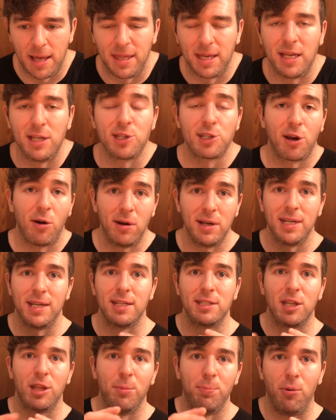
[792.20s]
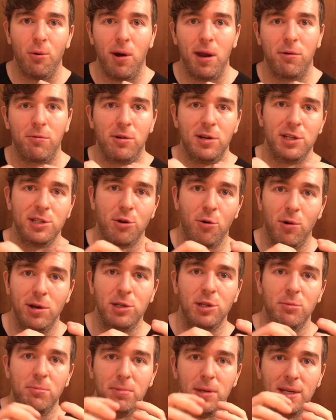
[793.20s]
I think he's starting to get to the point where he's going
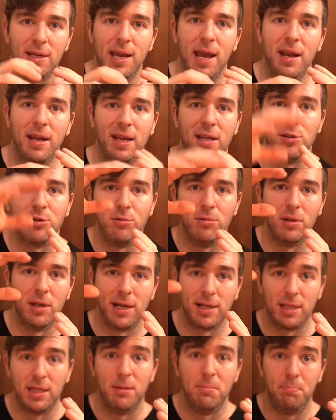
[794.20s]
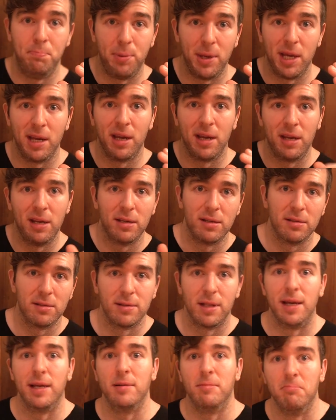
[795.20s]
to be getting into like the big
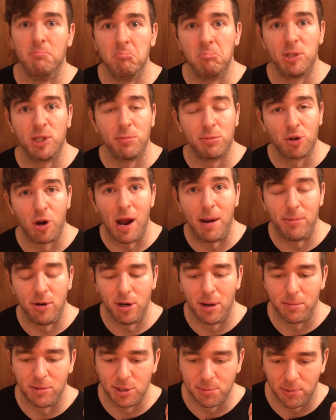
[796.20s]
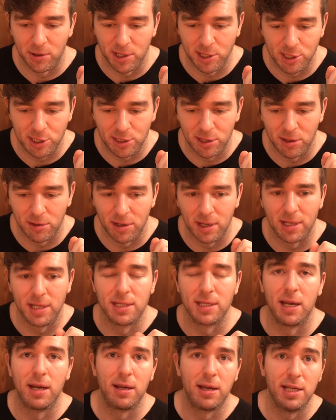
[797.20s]
like subscriber numbers pretty soon. And
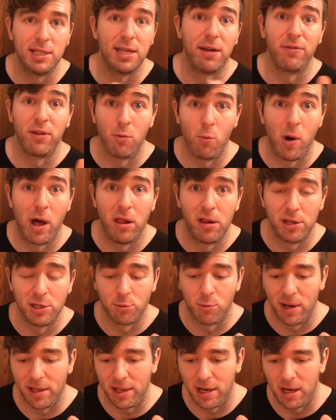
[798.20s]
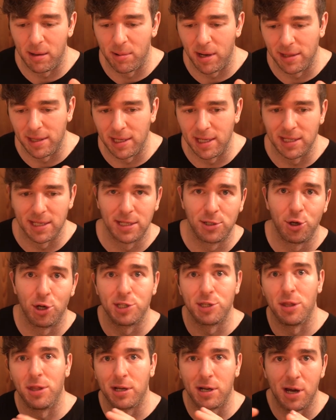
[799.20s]
he's like, he's definitely well on his way there, but I think he's like
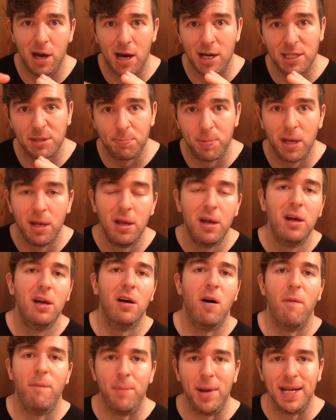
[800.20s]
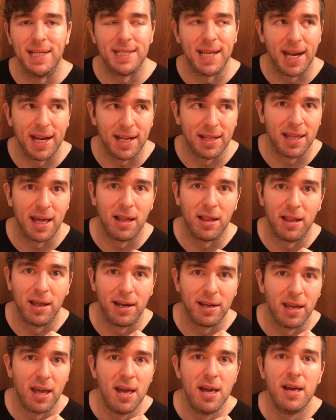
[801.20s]
just on the cusp of maintaining that
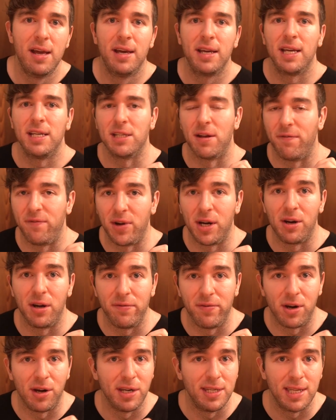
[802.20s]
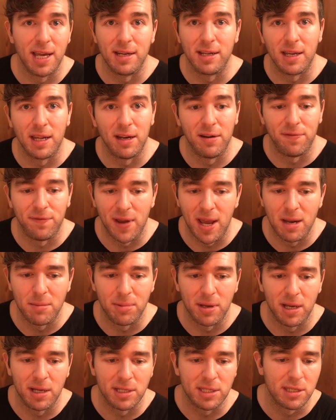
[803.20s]
like he has a very, very dedicated fan
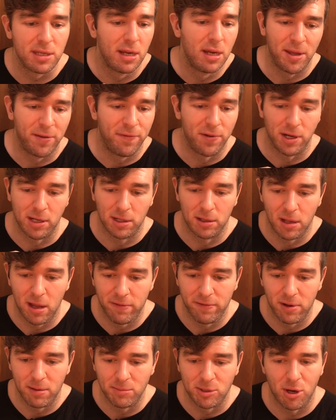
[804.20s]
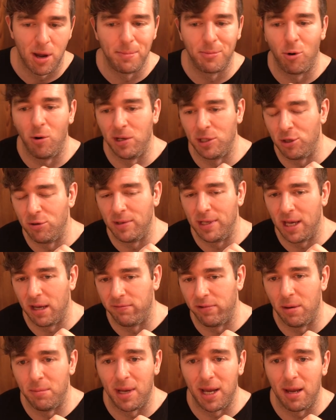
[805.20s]
base. They fucking love him. So I'm going to
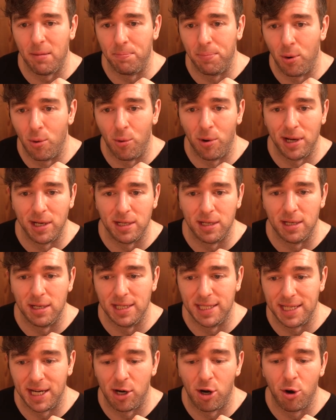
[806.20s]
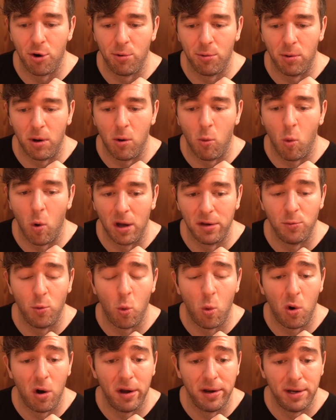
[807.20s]
give him a
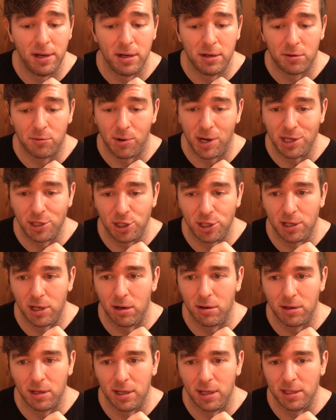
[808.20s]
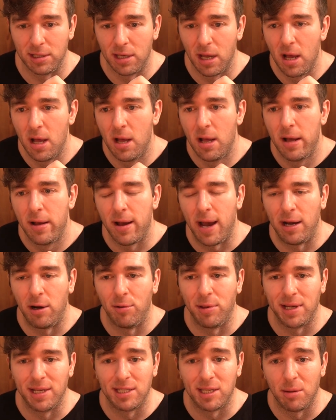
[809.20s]
0.011 ratio because I
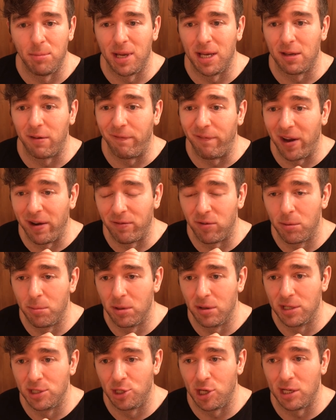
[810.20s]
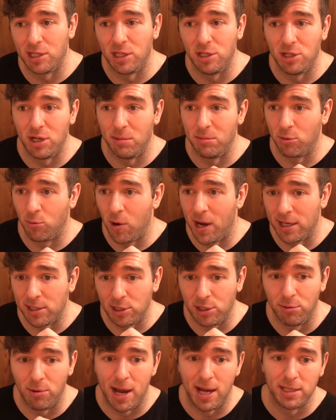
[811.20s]
don't think it's going to be as favorable as Jesse James
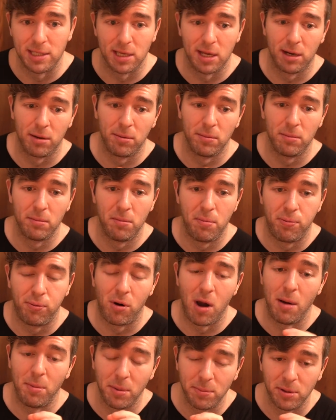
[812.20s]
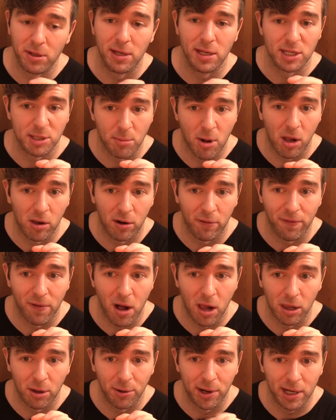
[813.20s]
West, who has like probably a smaller
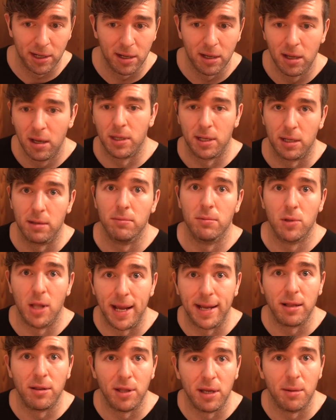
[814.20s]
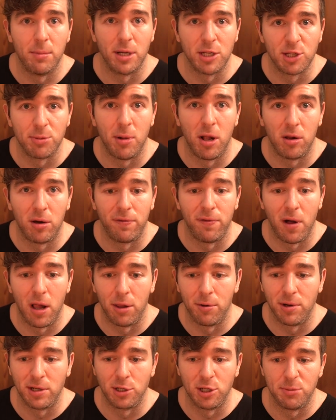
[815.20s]
following, like likely a much smaller
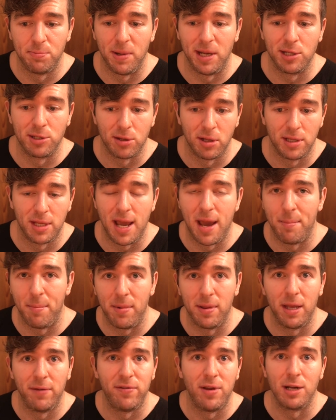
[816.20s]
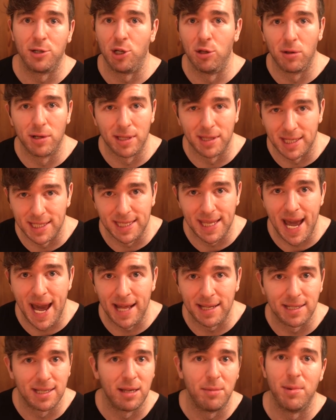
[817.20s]
following just based on the, if you actually look at the
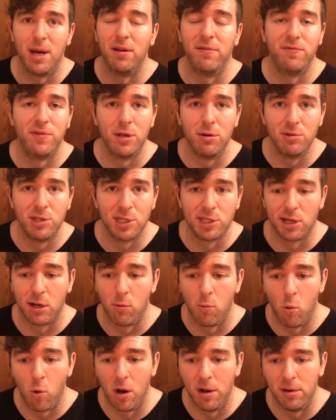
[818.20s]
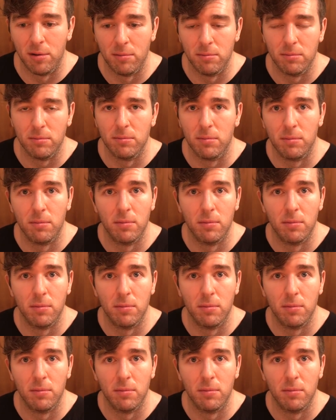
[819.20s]
stats, the amount of views is like one,